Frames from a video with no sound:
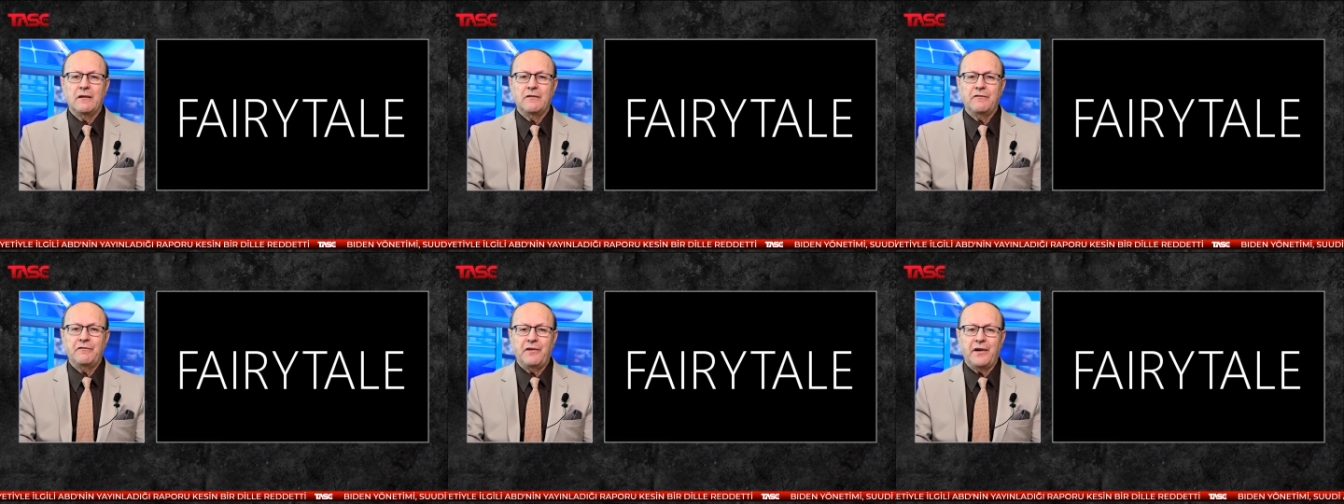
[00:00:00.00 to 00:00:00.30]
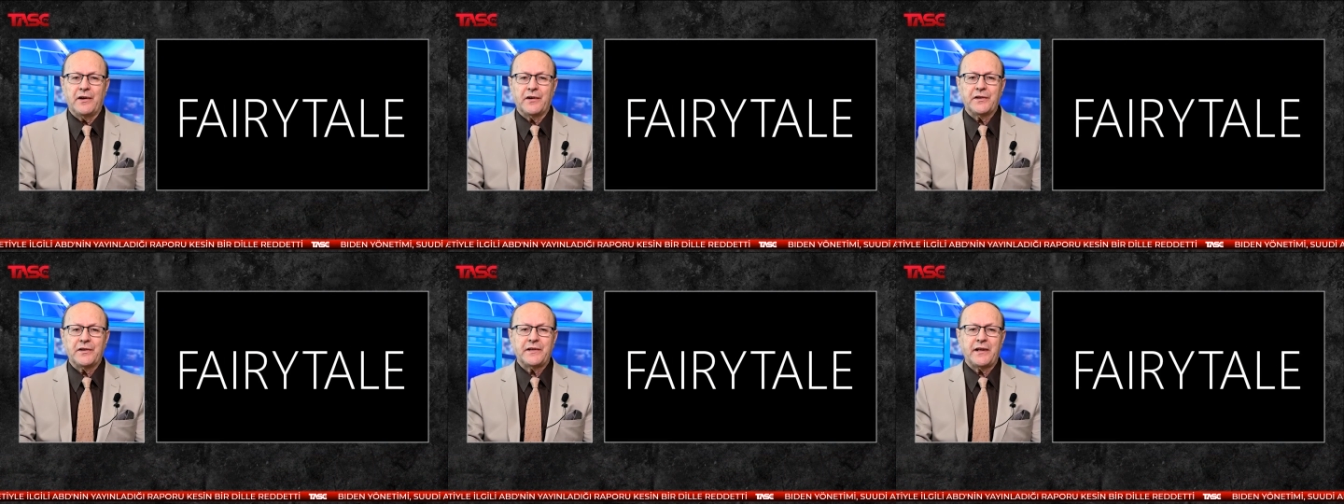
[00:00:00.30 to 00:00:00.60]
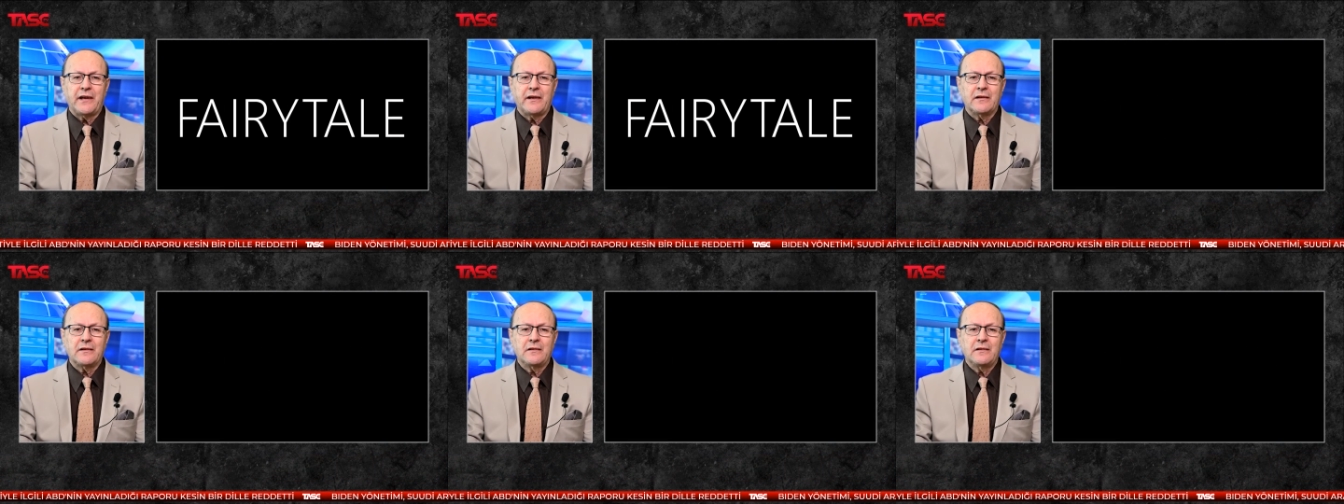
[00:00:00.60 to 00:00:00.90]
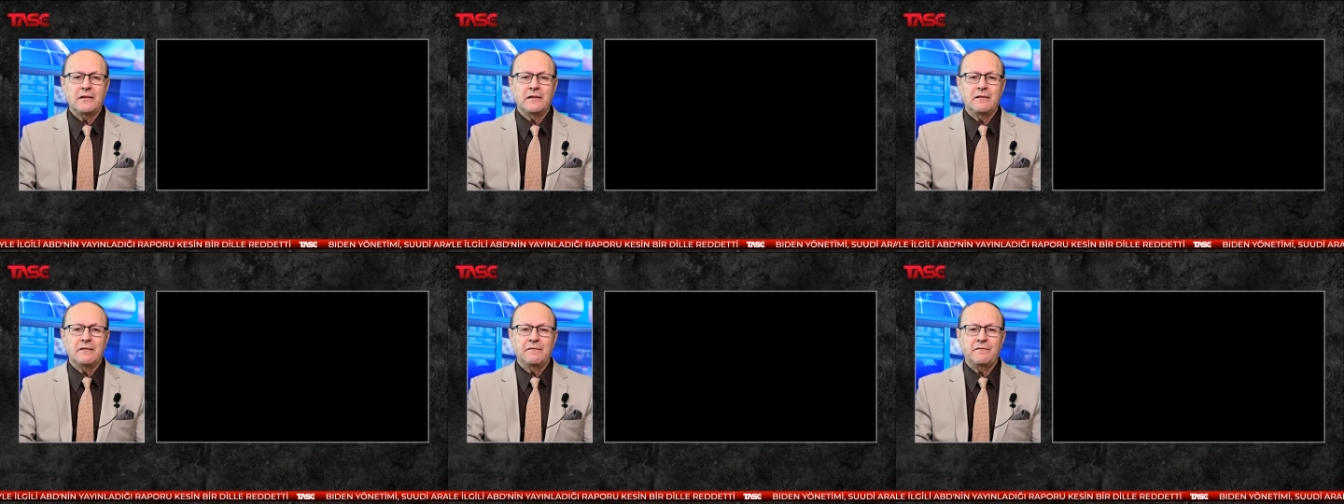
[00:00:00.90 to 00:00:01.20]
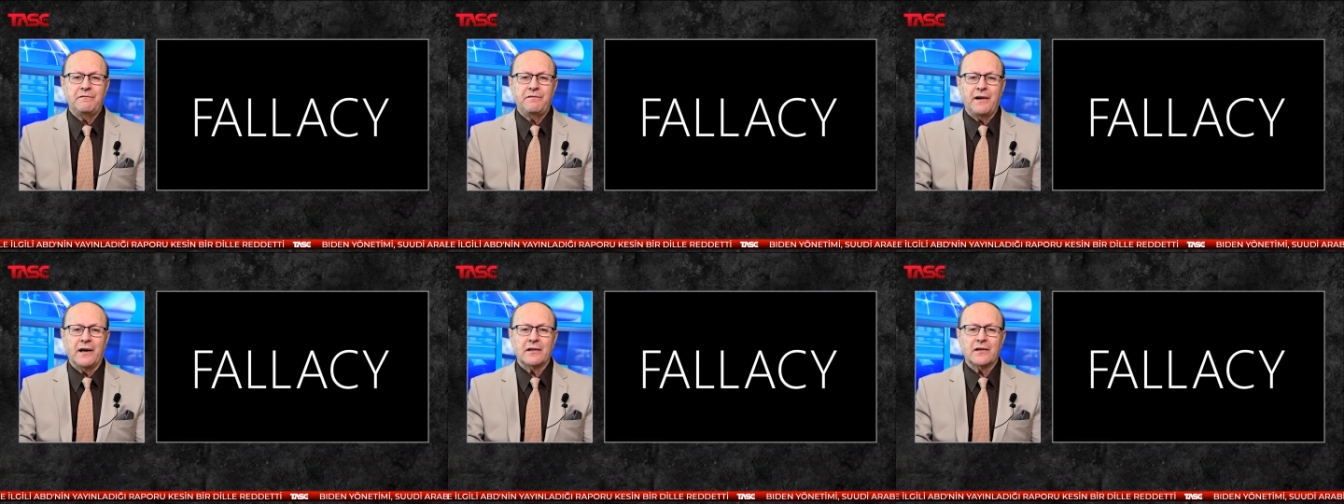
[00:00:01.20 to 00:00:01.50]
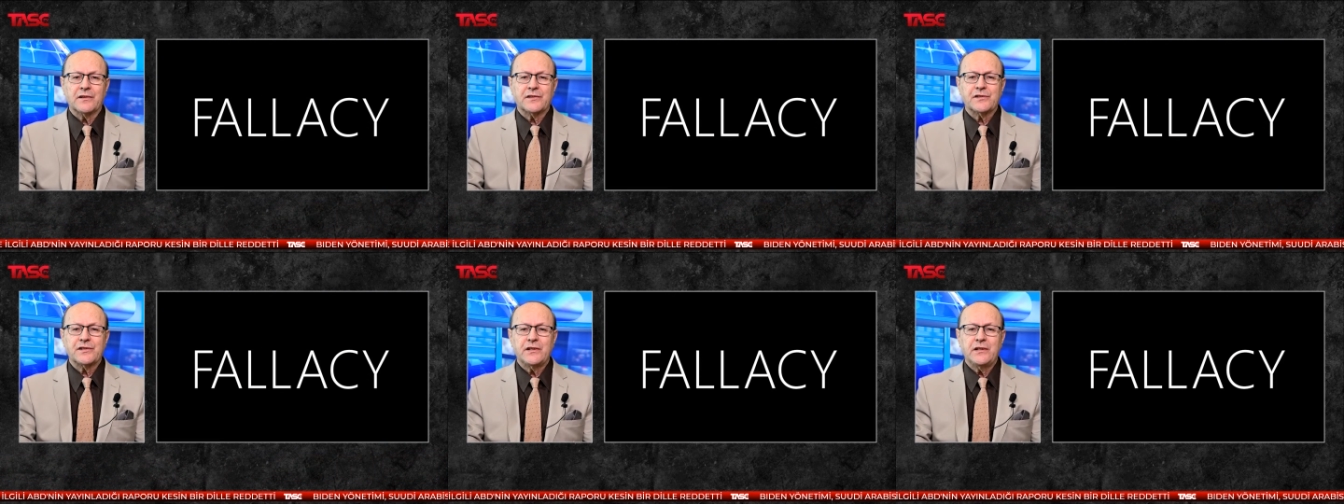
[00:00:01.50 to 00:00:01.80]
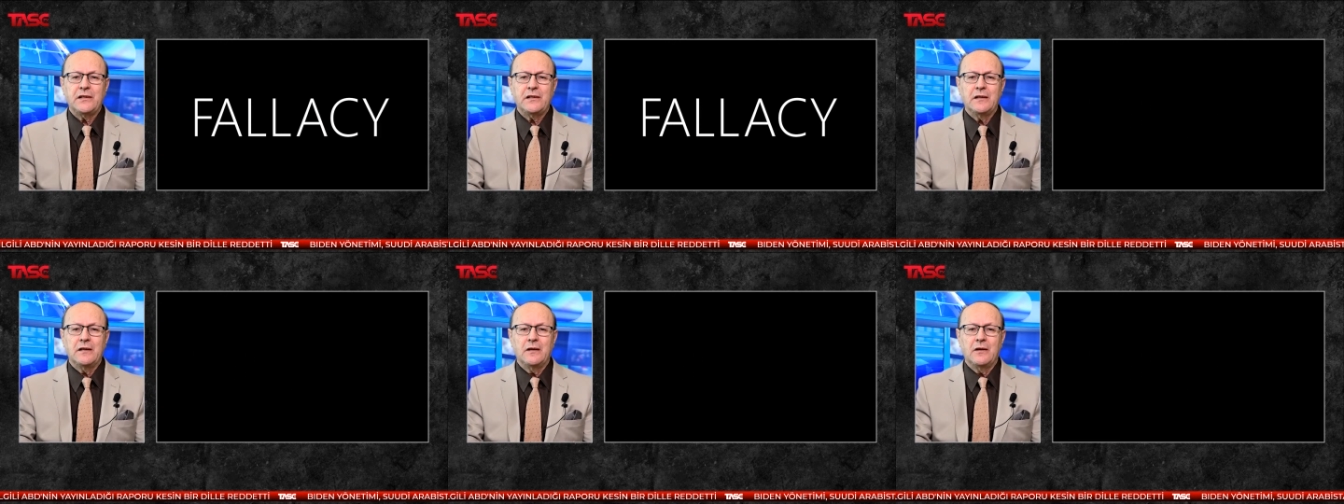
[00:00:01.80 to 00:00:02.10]
fairy tale,
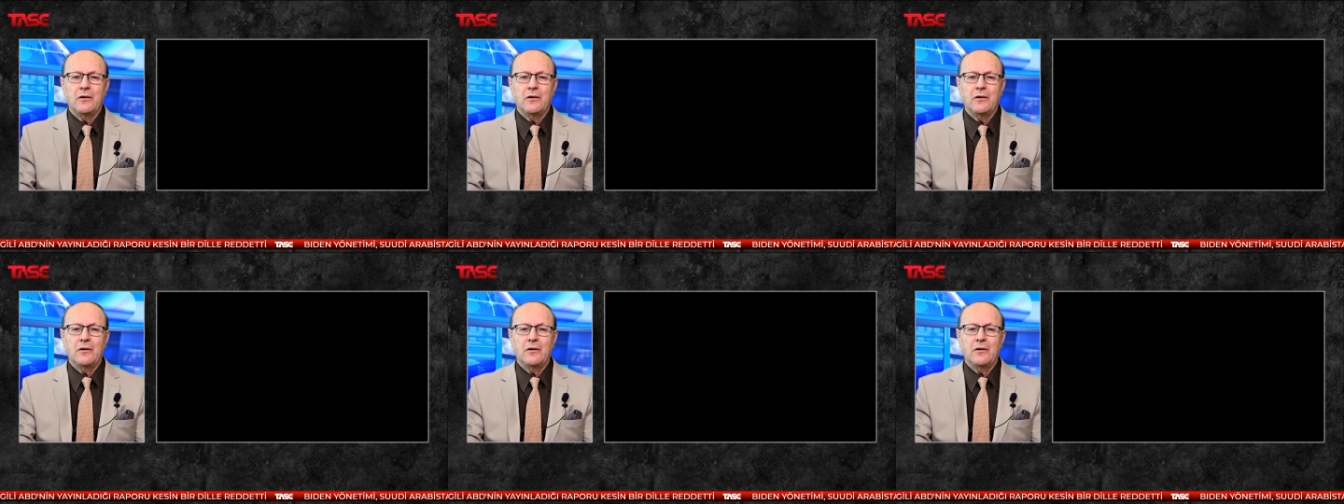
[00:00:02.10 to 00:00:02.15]
fallacy,